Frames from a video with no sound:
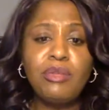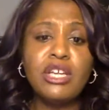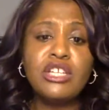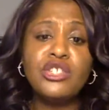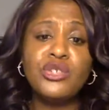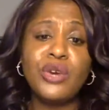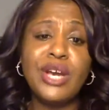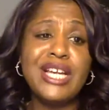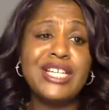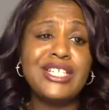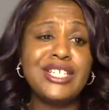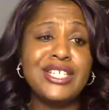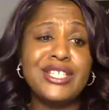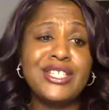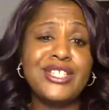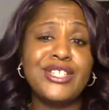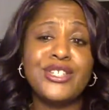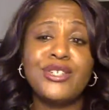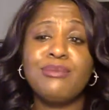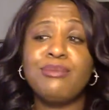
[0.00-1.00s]
Dre
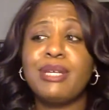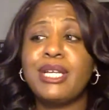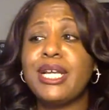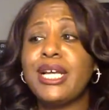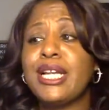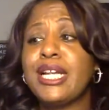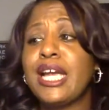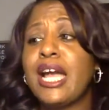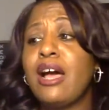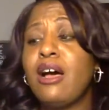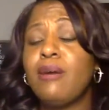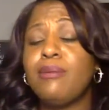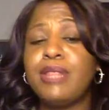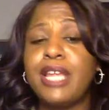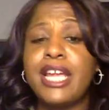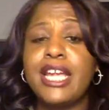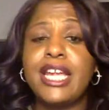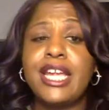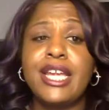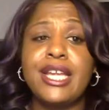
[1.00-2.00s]
just stupid, honey. I hope
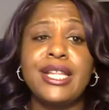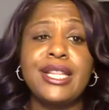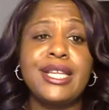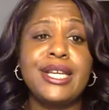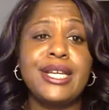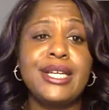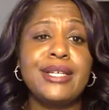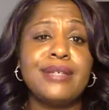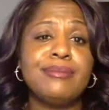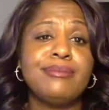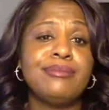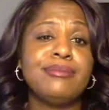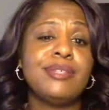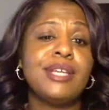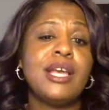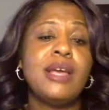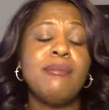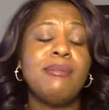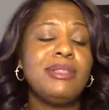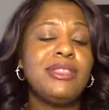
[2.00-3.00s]
they kill him.
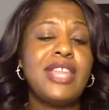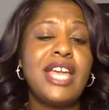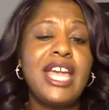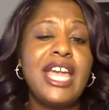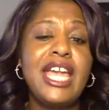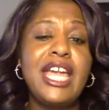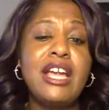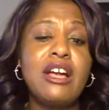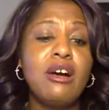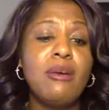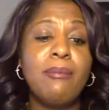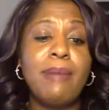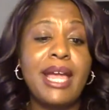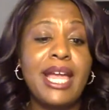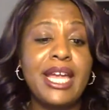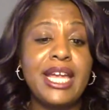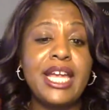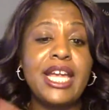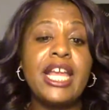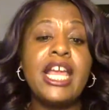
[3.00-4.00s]
But he gonna
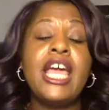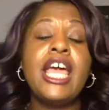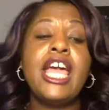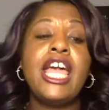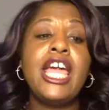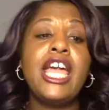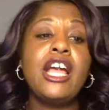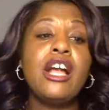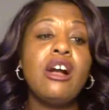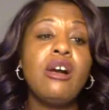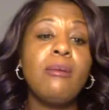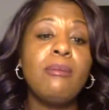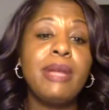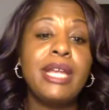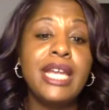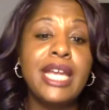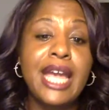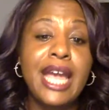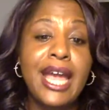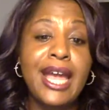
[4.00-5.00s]
make it. He gonna
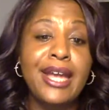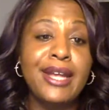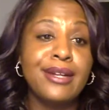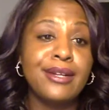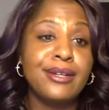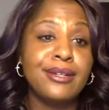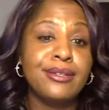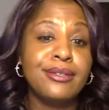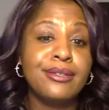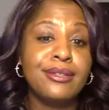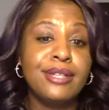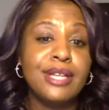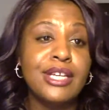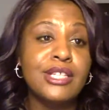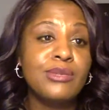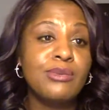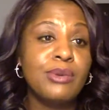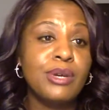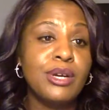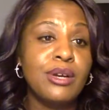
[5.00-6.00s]
be Kanan.
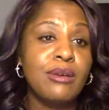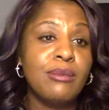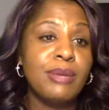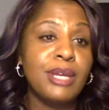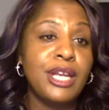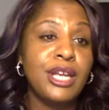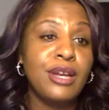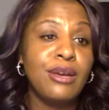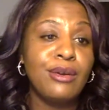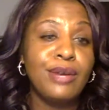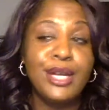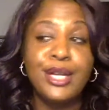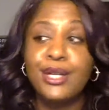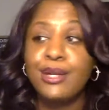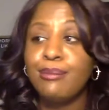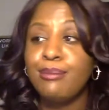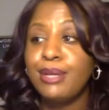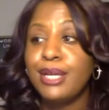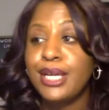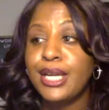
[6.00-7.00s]
That's what gonna be. He gonna end
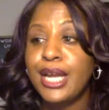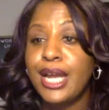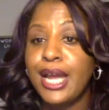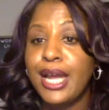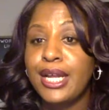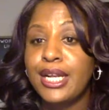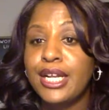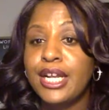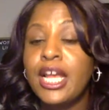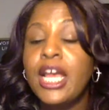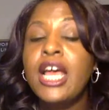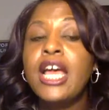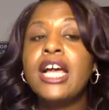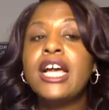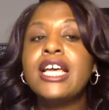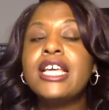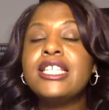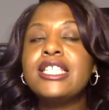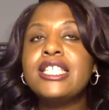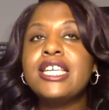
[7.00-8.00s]
up being Kanan.
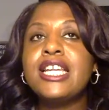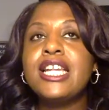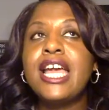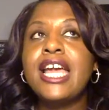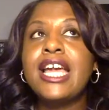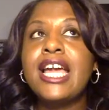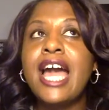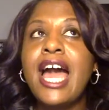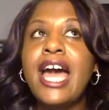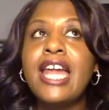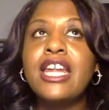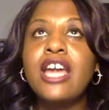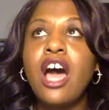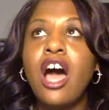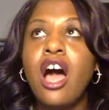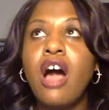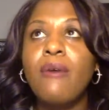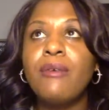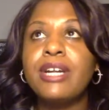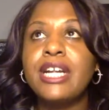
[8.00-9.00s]
Cause see, they kind of
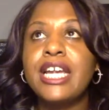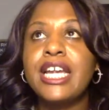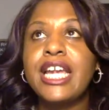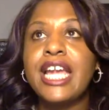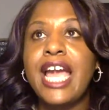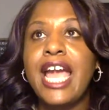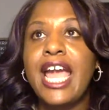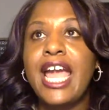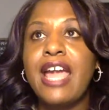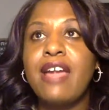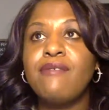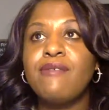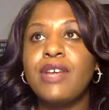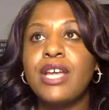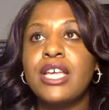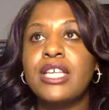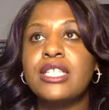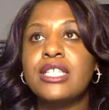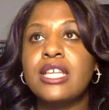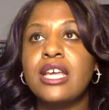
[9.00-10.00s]
already gave
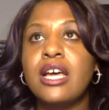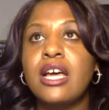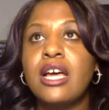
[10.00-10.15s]
us